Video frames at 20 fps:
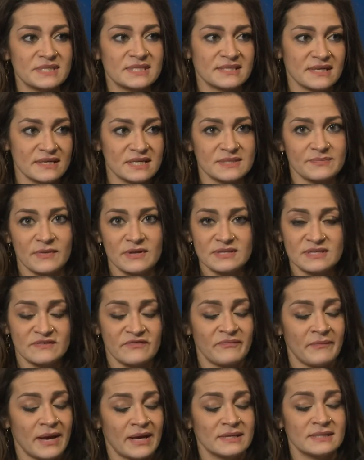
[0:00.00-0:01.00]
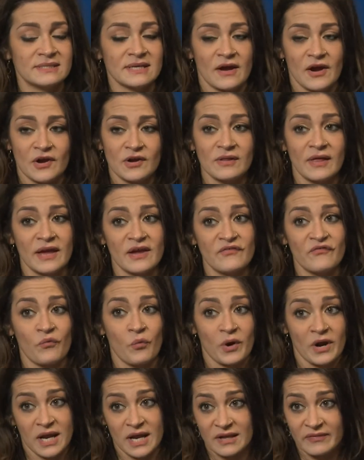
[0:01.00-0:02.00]
six months of my entire life
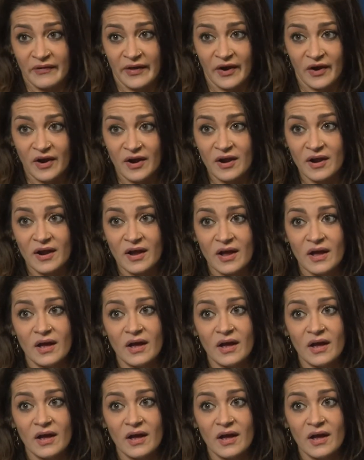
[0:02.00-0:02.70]
working there.